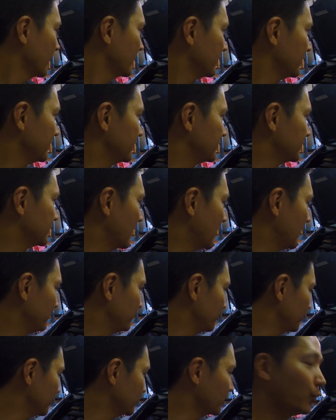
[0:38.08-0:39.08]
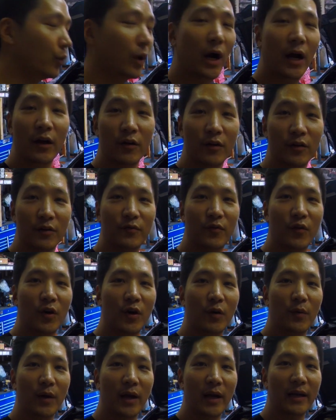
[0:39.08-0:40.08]
He's doing the wiring for it
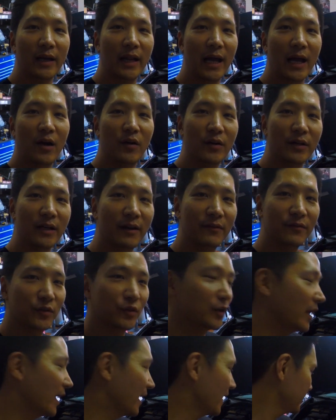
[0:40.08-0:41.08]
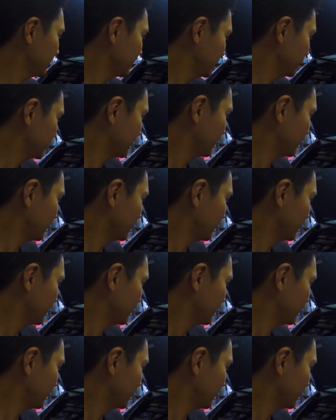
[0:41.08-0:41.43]
right now, and after that he's